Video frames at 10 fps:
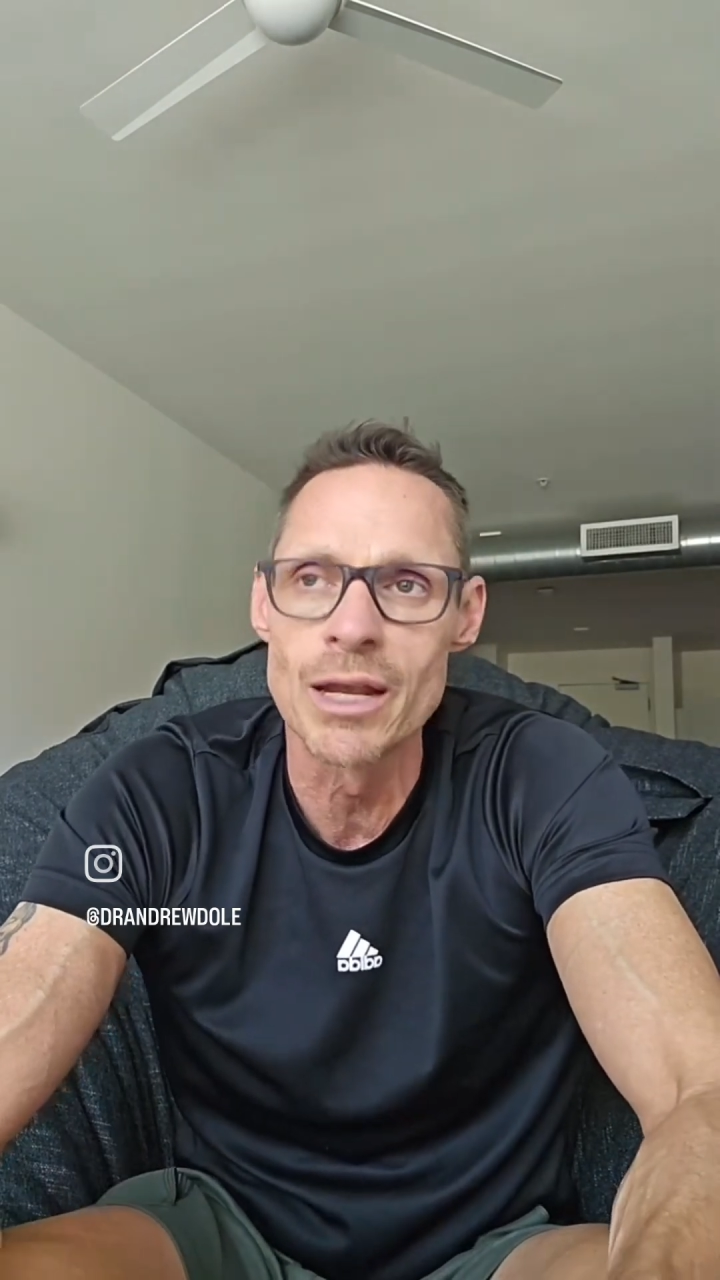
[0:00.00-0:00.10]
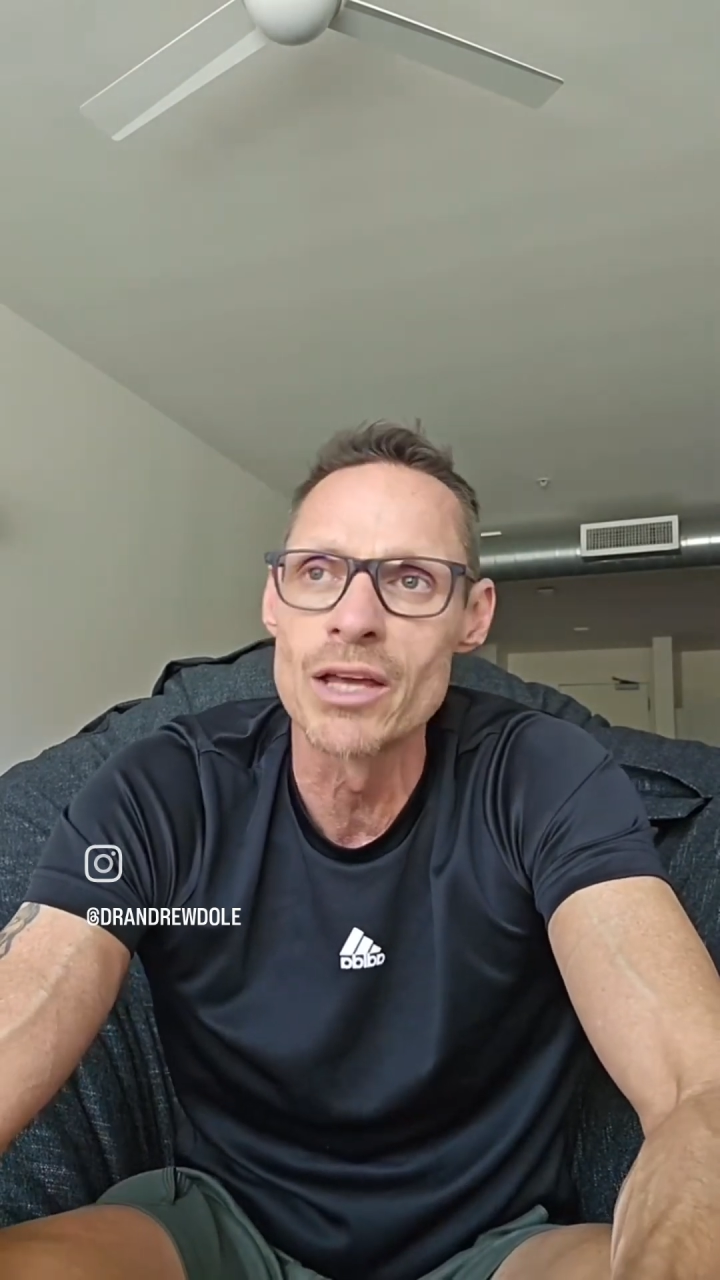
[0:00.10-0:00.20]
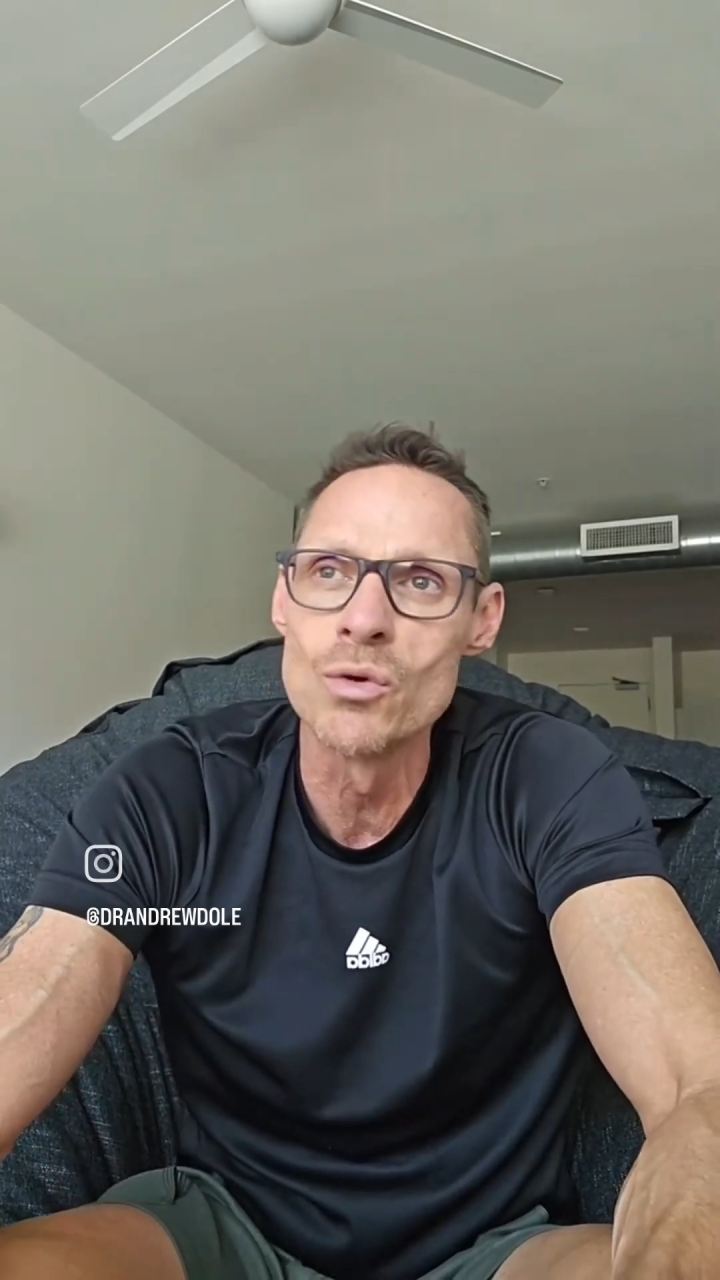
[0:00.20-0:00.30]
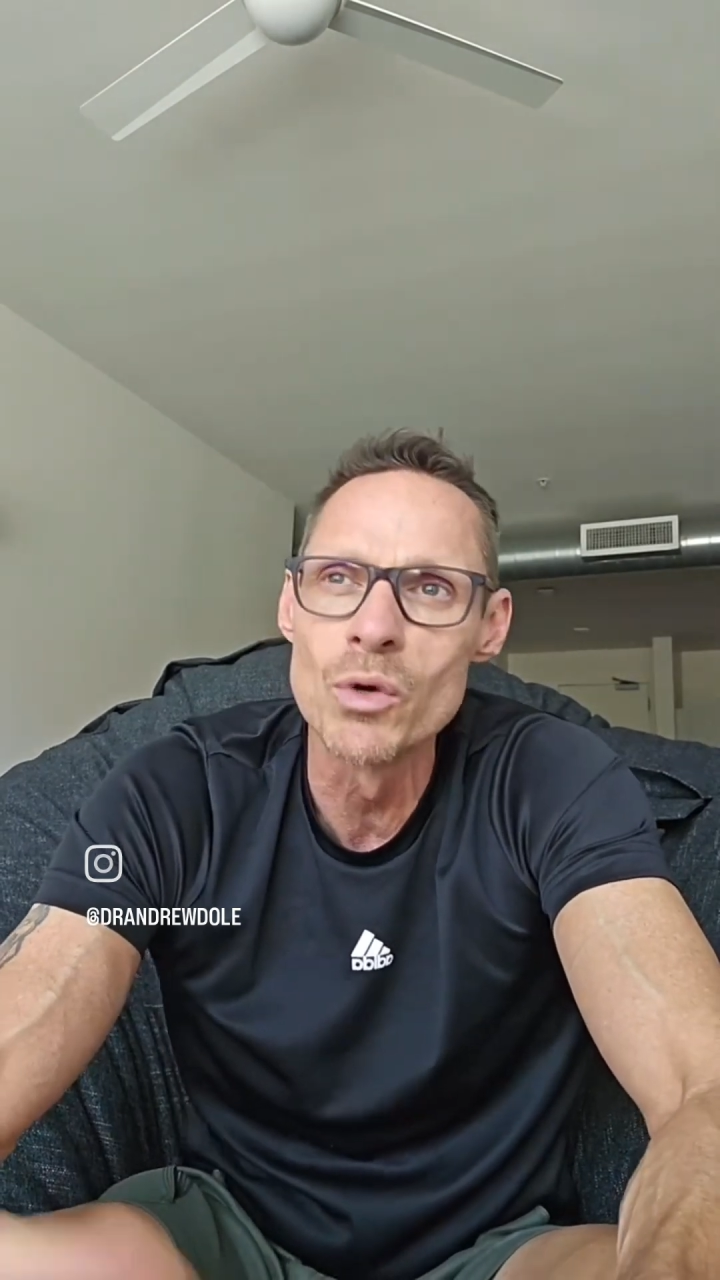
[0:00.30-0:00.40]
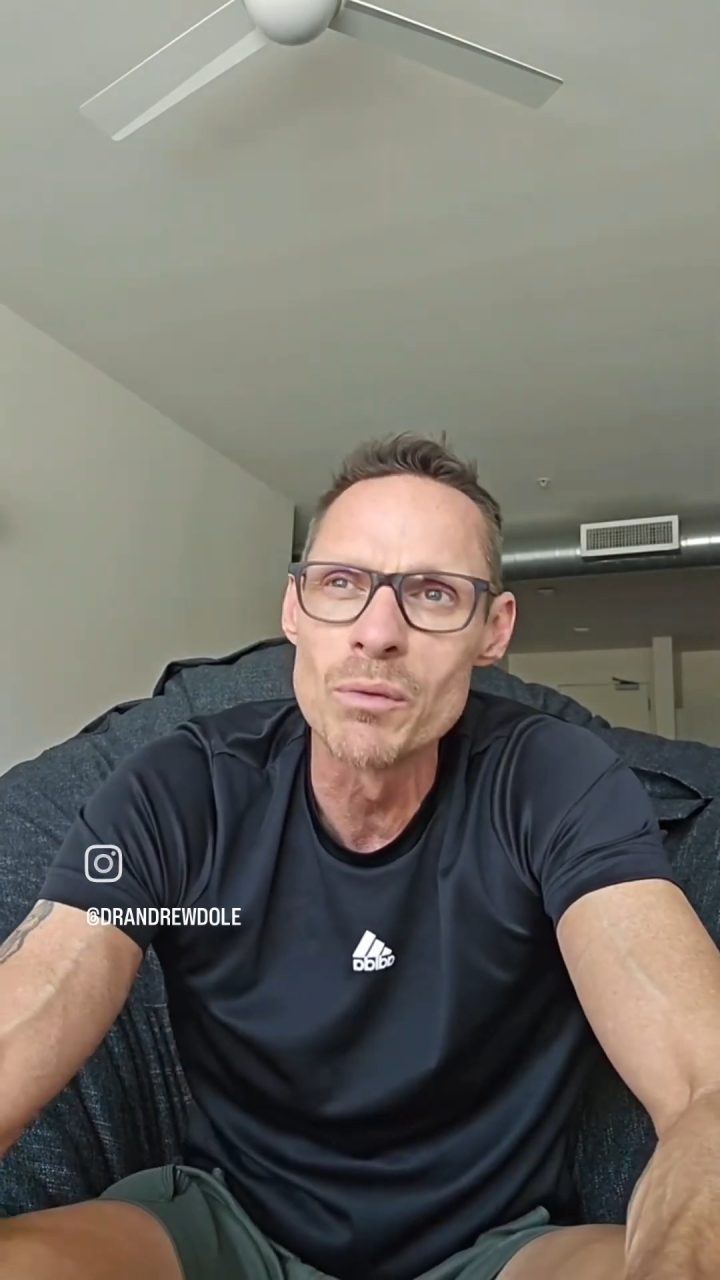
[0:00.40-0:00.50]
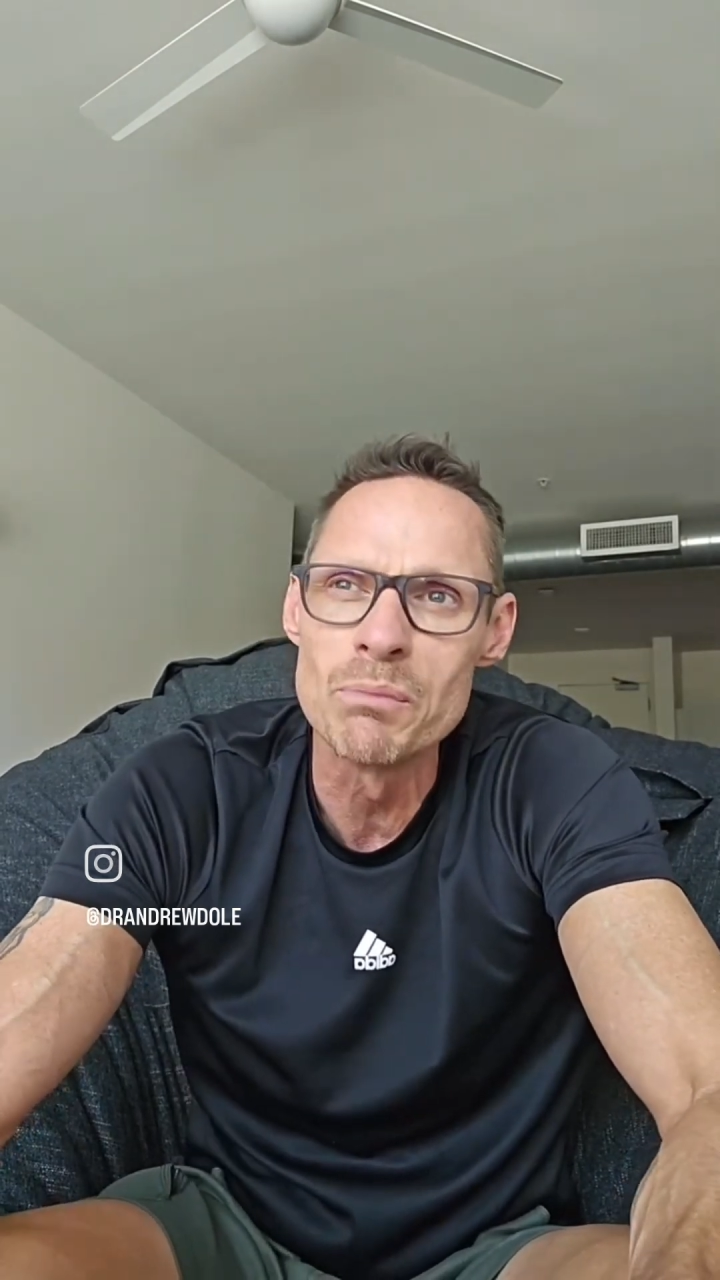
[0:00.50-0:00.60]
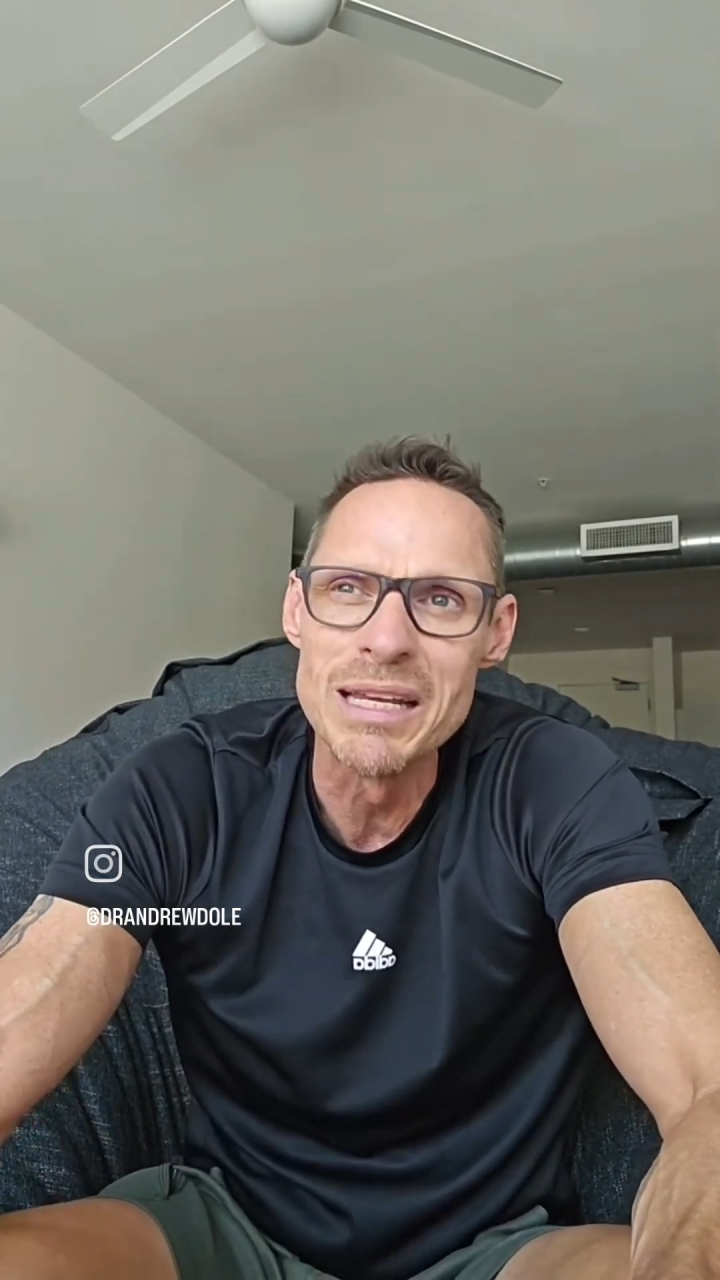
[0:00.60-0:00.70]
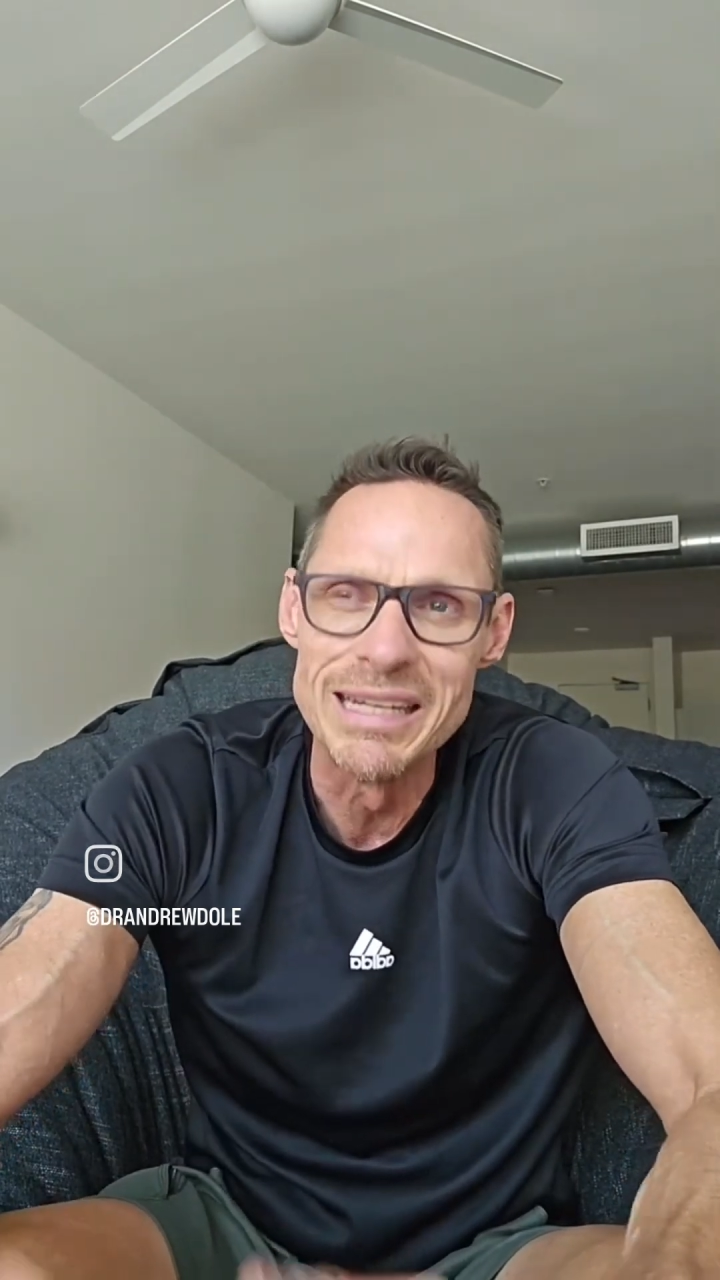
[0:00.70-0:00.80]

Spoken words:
Now, you wouldn't be